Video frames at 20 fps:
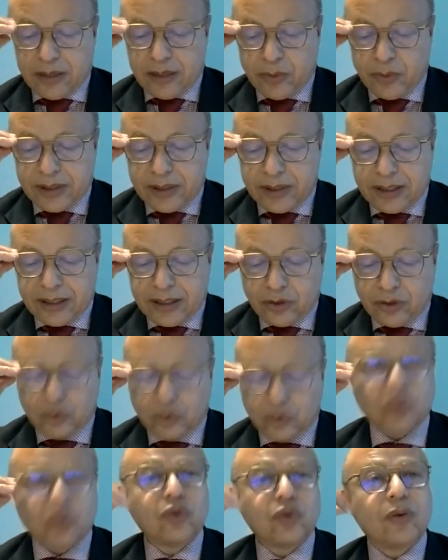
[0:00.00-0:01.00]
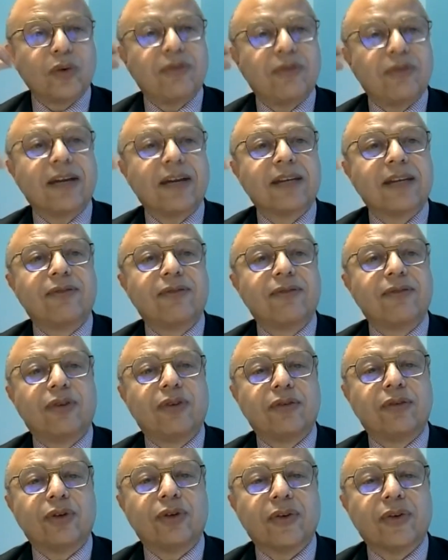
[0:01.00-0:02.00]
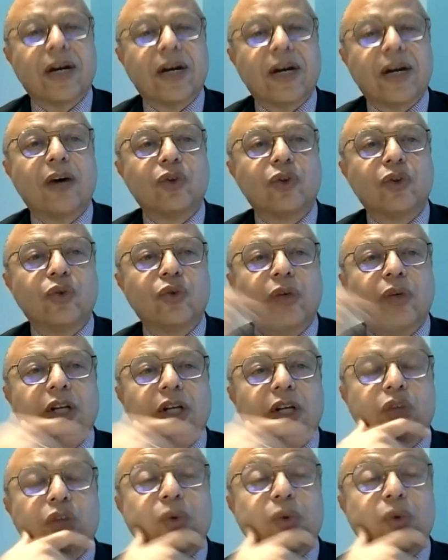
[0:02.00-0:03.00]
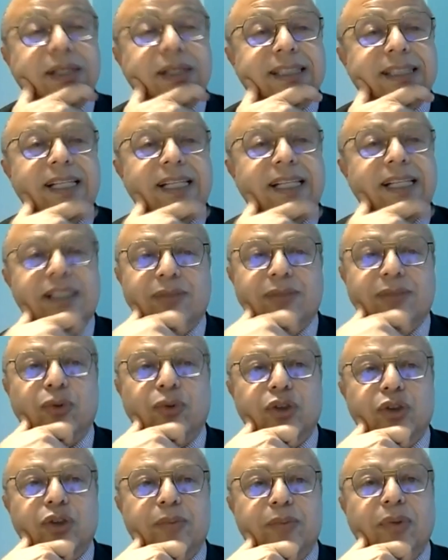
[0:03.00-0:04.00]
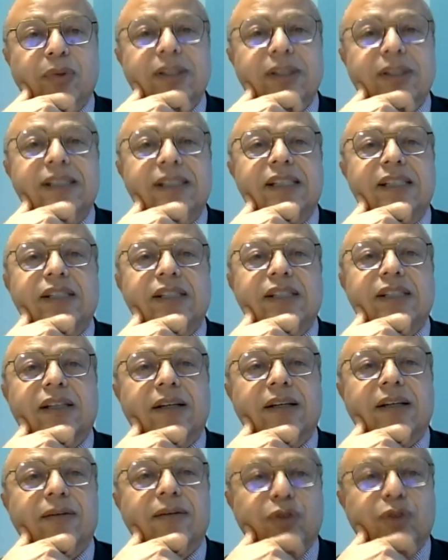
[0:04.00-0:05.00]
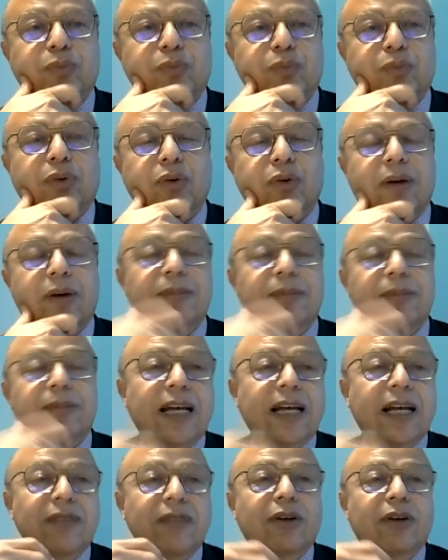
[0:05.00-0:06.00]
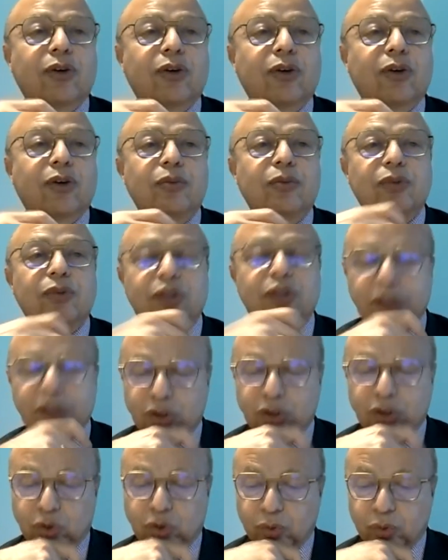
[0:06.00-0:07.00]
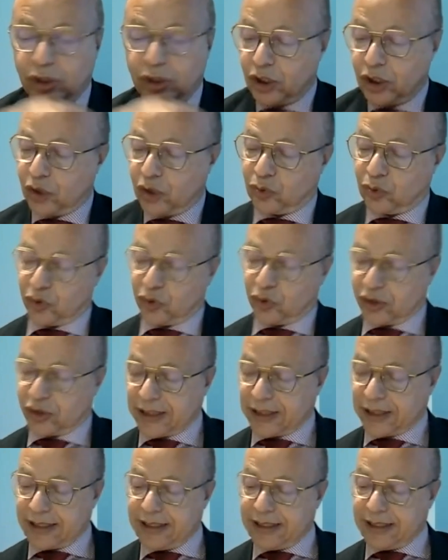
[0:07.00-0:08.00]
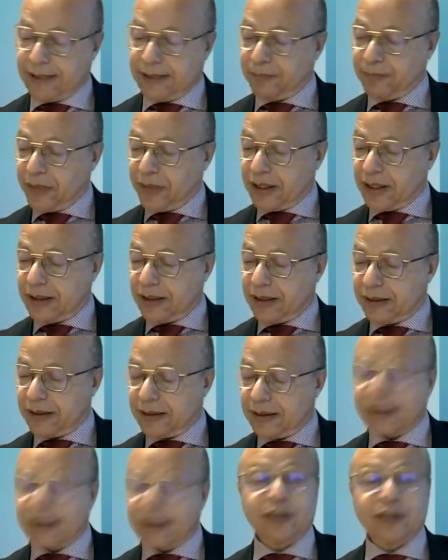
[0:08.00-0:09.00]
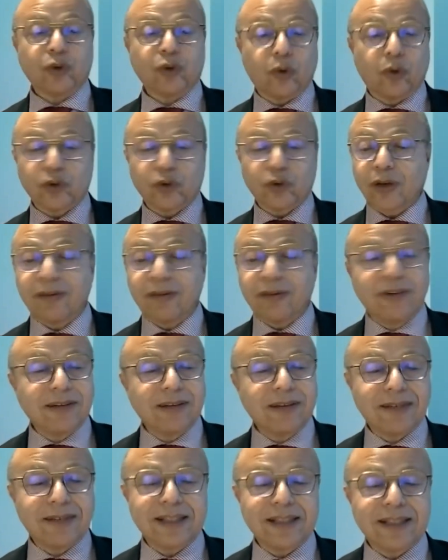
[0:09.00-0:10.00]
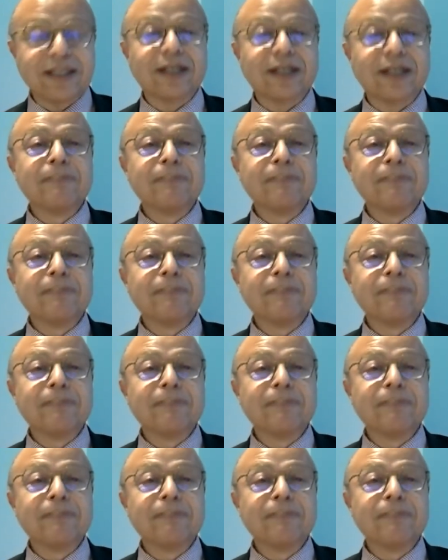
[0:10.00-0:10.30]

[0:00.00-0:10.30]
we need to reflect further on how to assess those policies, those programs, and their contributions to society as a whole. So I think that